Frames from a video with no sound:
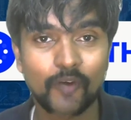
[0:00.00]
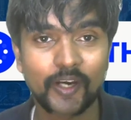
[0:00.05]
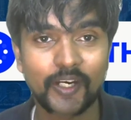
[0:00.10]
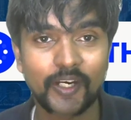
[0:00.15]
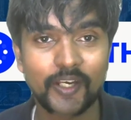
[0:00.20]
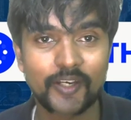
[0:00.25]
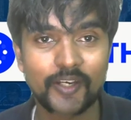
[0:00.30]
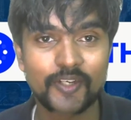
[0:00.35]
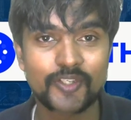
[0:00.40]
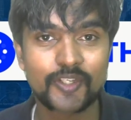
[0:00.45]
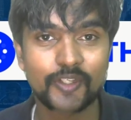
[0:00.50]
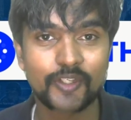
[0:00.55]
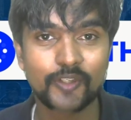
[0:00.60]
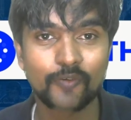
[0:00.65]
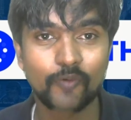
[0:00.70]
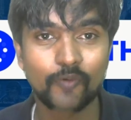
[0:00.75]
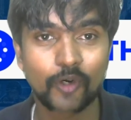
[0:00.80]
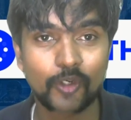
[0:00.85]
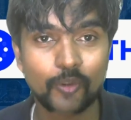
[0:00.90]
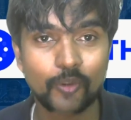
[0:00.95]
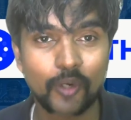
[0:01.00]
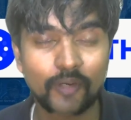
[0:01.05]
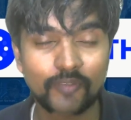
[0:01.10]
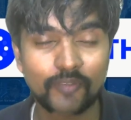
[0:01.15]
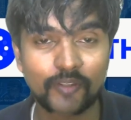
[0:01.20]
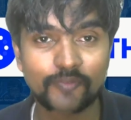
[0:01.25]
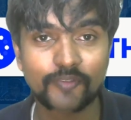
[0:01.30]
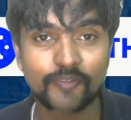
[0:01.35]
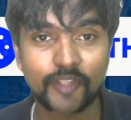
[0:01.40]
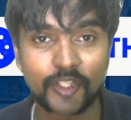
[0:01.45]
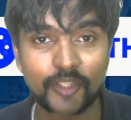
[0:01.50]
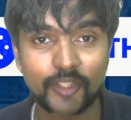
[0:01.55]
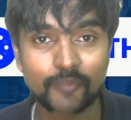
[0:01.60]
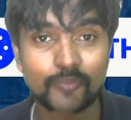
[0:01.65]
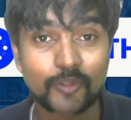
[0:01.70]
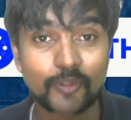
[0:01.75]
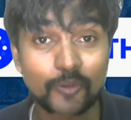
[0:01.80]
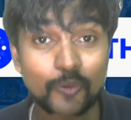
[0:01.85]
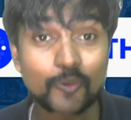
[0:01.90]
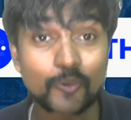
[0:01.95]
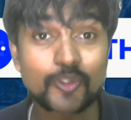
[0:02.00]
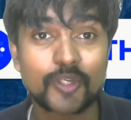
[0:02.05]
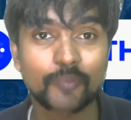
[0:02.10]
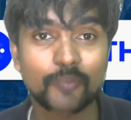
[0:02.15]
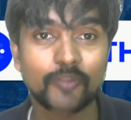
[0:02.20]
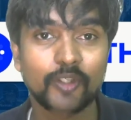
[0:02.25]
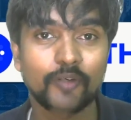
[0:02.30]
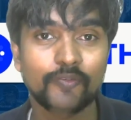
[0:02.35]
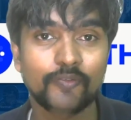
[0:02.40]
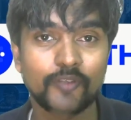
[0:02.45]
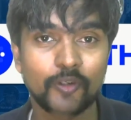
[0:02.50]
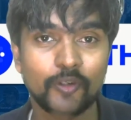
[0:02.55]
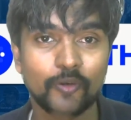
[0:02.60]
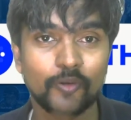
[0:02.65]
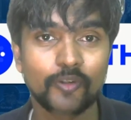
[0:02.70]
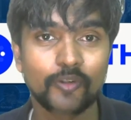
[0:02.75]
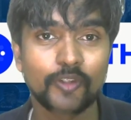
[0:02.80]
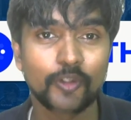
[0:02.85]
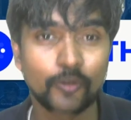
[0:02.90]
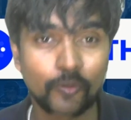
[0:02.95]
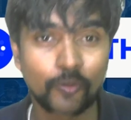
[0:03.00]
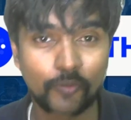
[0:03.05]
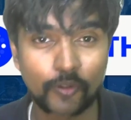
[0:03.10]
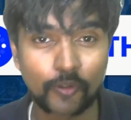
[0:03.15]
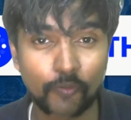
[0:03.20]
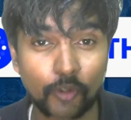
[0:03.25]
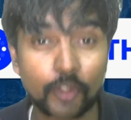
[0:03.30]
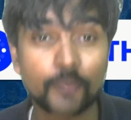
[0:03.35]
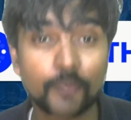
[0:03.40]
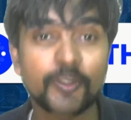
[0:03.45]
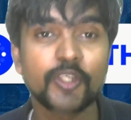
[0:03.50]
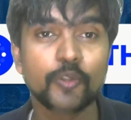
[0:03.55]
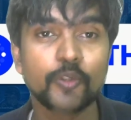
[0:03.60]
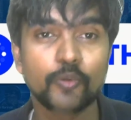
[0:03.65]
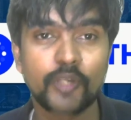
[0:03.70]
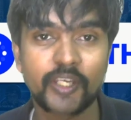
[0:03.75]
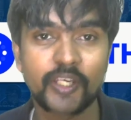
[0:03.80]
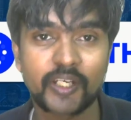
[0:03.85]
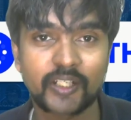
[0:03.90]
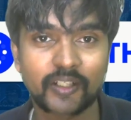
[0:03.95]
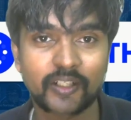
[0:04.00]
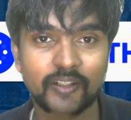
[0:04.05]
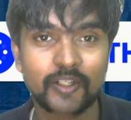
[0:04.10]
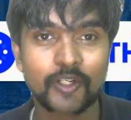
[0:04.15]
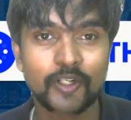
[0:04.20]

ideas and you want to have that freedom to do something of your own. You do you want to be unique.